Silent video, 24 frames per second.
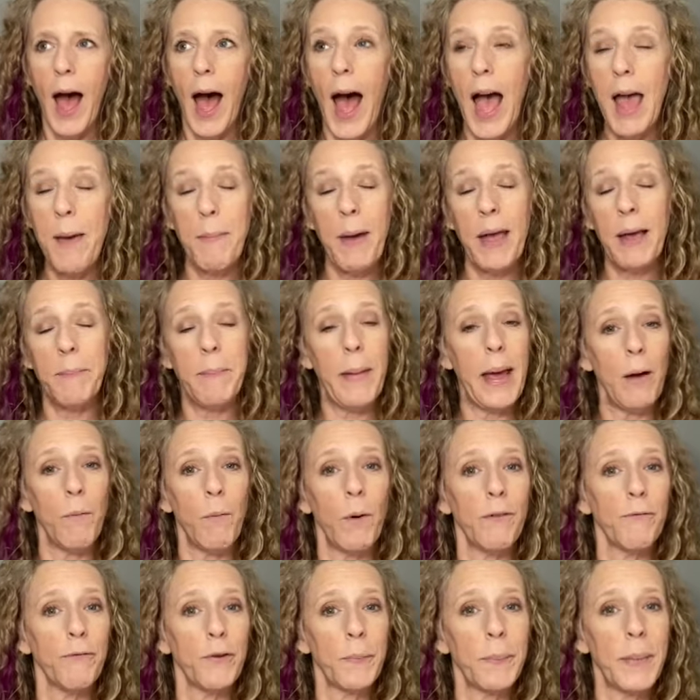I might make
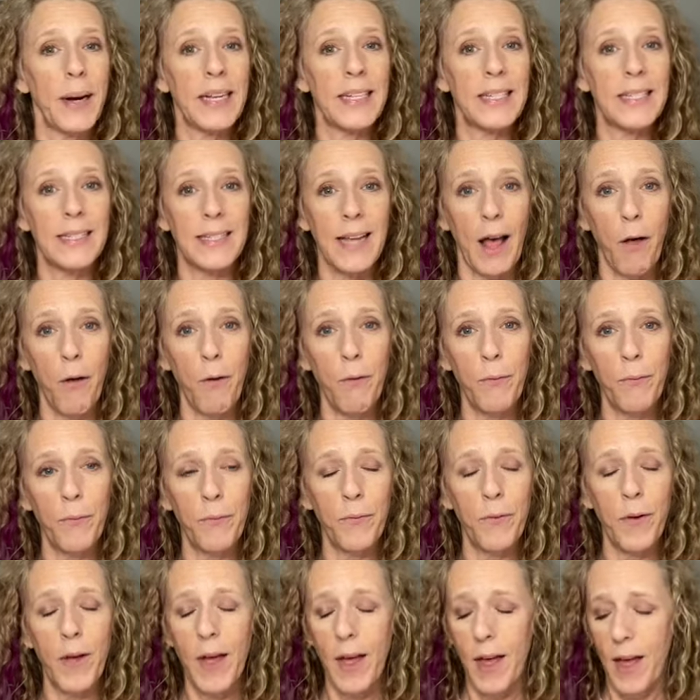one for myself,